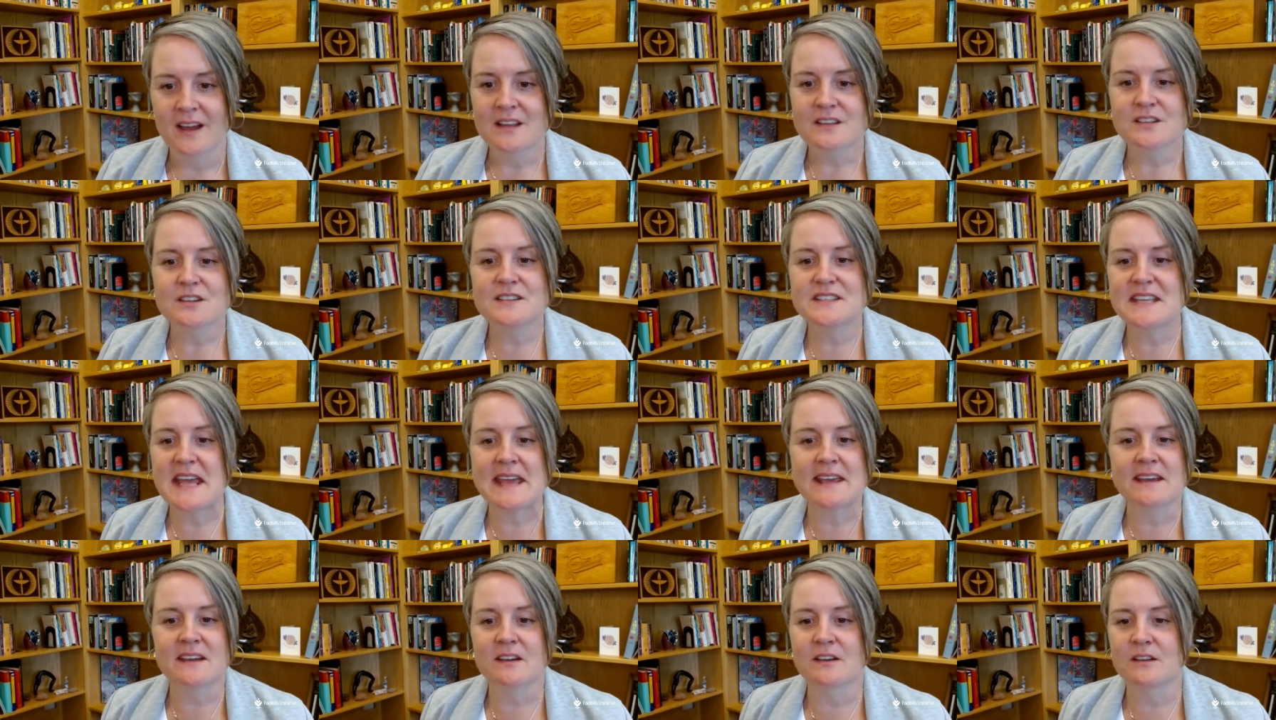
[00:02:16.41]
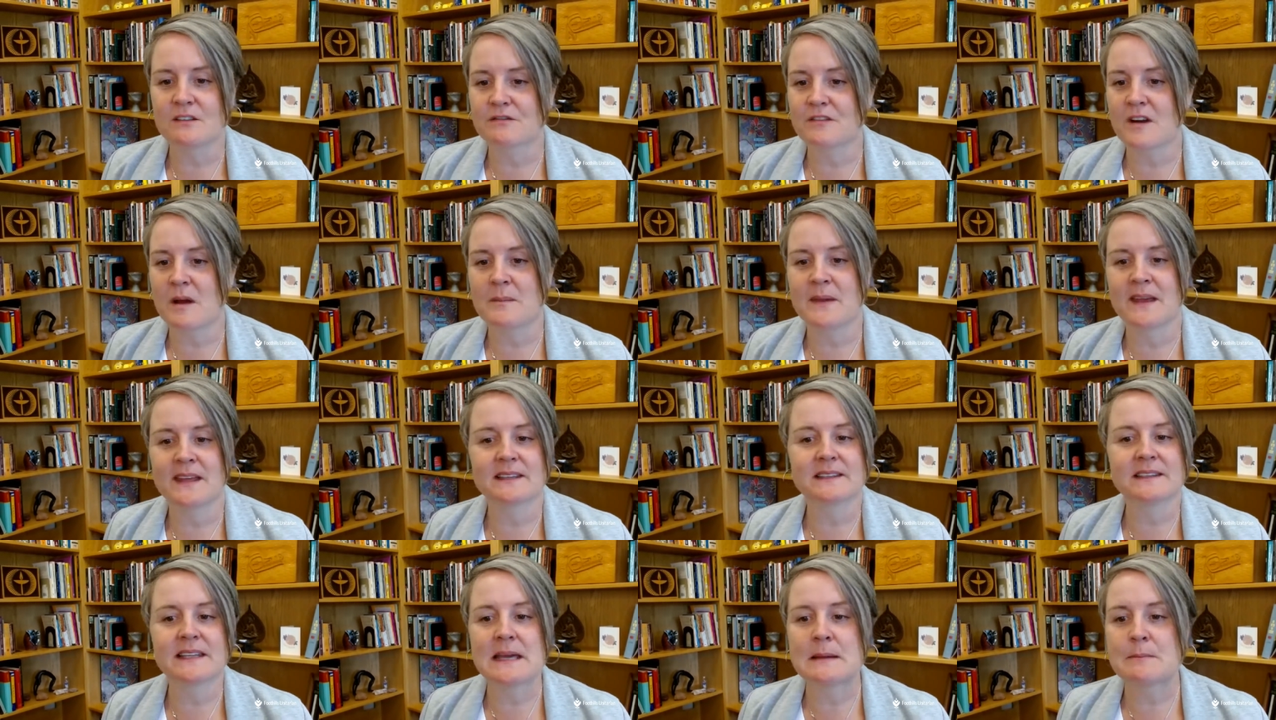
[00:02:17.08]
to dangle from
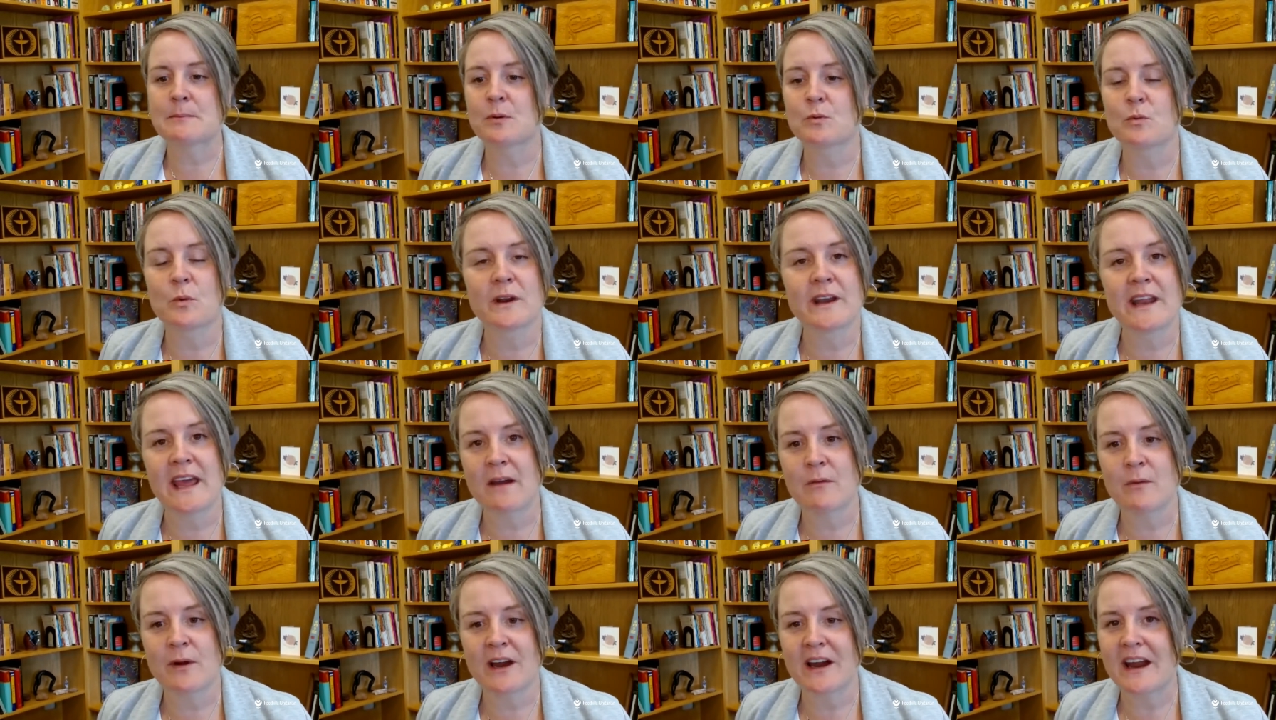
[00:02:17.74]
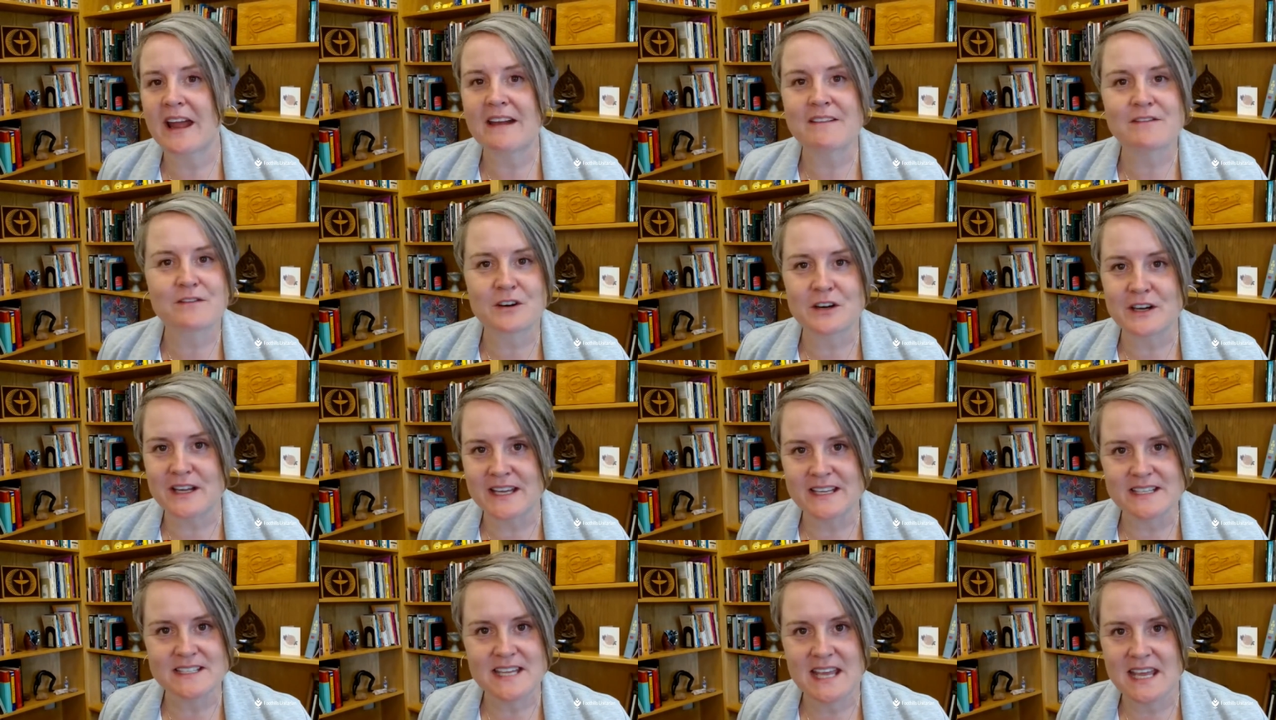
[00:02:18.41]
it, limp when, wherever
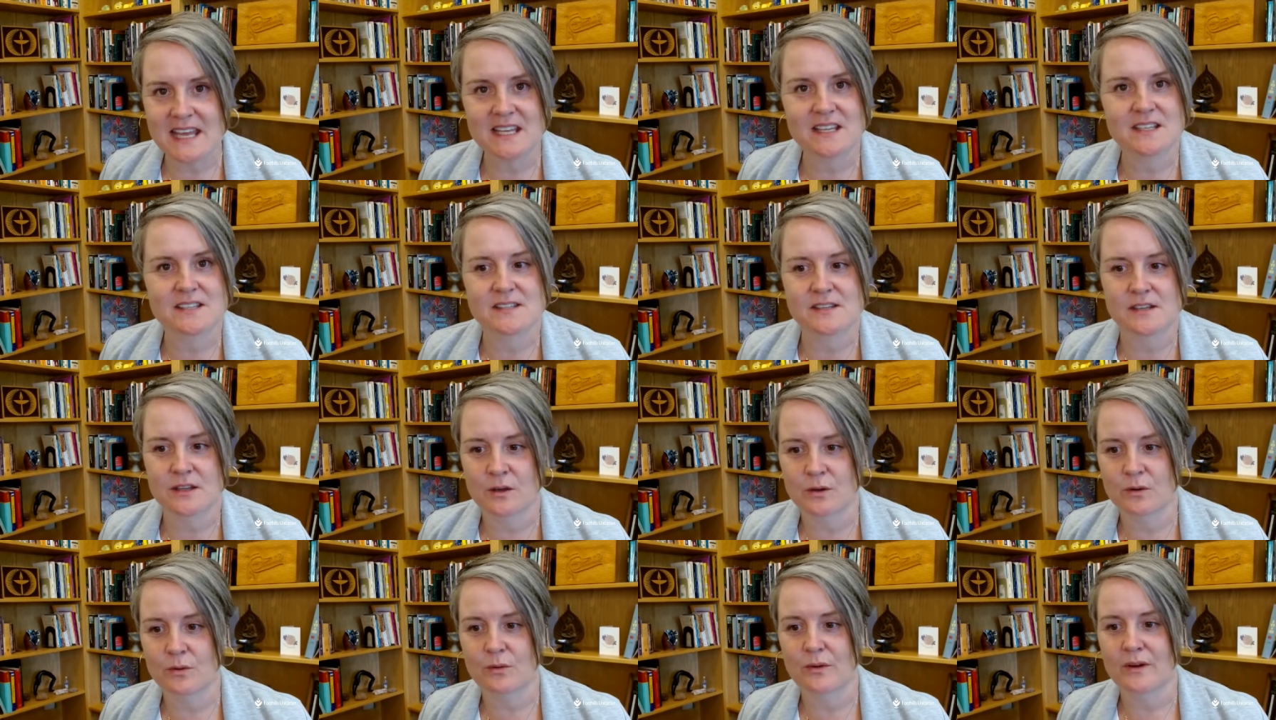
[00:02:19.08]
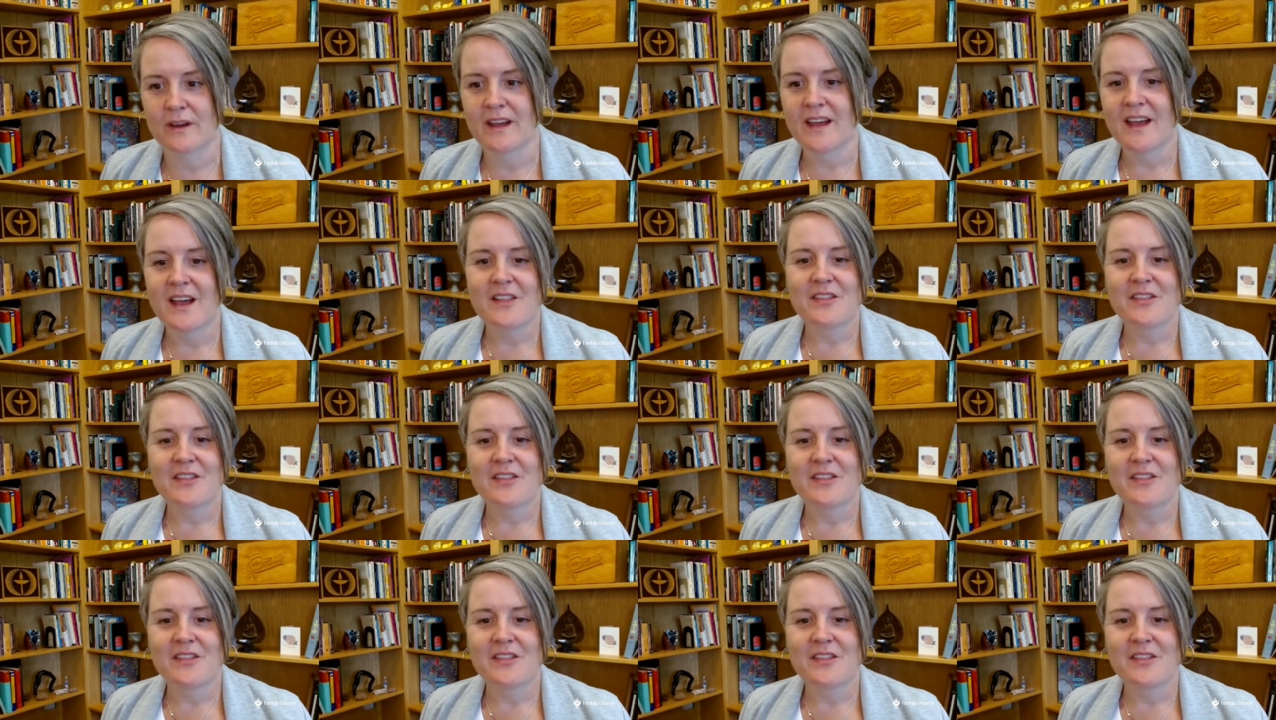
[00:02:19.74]
it takes you.